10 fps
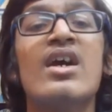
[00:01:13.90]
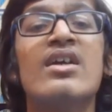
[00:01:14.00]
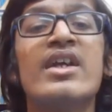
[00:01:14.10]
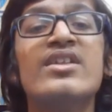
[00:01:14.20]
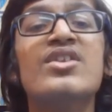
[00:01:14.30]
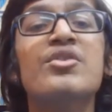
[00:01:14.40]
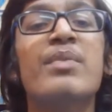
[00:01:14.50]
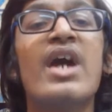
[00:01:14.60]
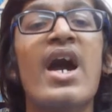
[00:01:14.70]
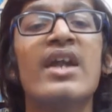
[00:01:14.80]
reasons
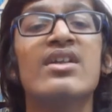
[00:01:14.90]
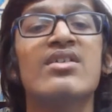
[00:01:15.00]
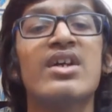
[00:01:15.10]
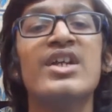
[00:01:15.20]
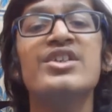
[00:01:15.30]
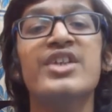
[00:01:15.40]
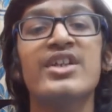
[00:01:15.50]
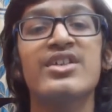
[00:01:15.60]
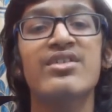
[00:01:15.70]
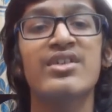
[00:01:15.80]
behind the sudden
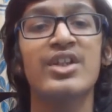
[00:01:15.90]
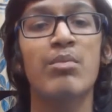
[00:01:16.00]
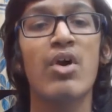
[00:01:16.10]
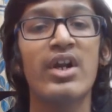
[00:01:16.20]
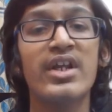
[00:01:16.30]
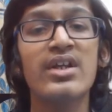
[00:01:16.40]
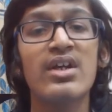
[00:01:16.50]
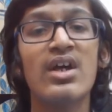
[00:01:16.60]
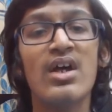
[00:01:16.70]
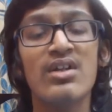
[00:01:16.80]
changes in the body,
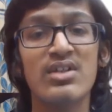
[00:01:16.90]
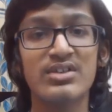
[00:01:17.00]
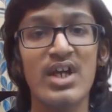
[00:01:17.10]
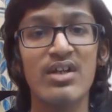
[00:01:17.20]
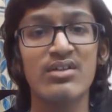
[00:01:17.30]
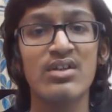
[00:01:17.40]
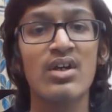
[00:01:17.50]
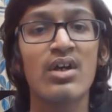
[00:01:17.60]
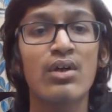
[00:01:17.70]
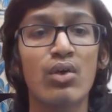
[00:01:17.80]
such as
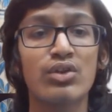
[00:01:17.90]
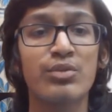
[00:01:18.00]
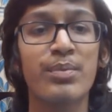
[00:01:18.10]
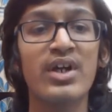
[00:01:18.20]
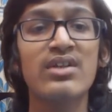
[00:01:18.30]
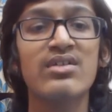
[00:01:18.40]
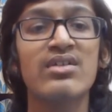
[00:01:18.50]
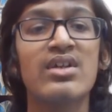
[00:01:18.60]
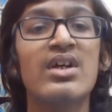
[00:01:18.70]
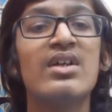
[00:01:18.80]
growth spurts,
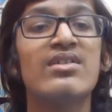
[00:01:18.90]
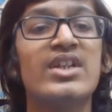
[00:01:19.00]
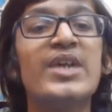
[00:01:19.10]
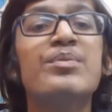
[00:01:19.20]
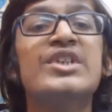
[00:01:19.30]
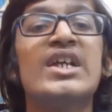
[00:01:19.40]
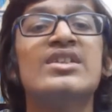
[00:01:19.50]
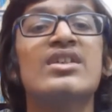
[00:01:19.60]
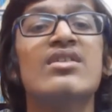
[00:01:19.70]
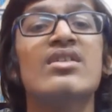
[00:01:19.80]
sleep
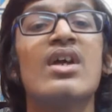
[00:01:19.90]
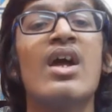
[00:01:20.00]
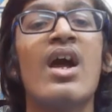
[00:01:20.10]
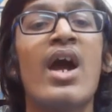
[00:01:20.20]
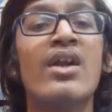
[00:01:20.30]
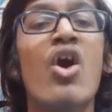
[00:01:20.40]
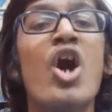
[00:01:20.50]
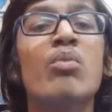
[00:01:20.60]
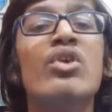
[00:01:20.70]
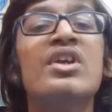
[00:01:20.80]
changes, and
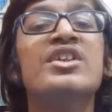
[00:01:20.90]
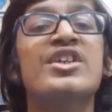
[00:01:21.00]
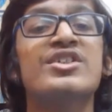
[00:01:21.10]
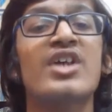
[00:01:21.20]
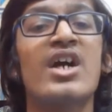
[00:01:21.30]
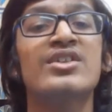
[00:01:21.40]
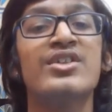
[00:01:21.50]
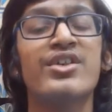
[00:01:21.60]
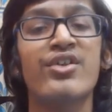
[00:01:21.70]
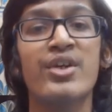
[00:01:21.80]
hormonal discharge
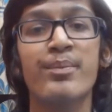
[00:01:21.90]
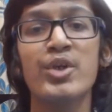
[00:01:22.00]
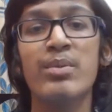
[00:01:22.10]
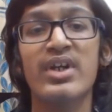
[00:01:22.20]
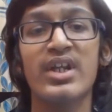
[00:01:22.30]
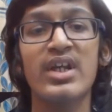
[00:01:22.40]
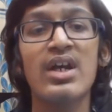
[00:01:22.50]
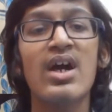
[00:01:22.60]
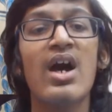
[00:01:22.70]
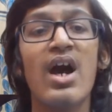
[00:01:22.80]
during puberty,
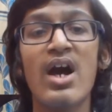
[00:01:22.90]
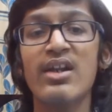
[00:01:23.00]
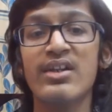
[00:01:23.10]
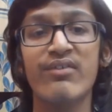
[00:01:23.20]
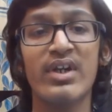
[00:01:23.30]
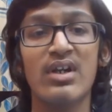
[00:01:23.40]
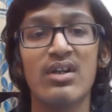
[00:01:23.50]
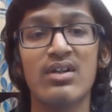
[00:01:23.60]
are revealed.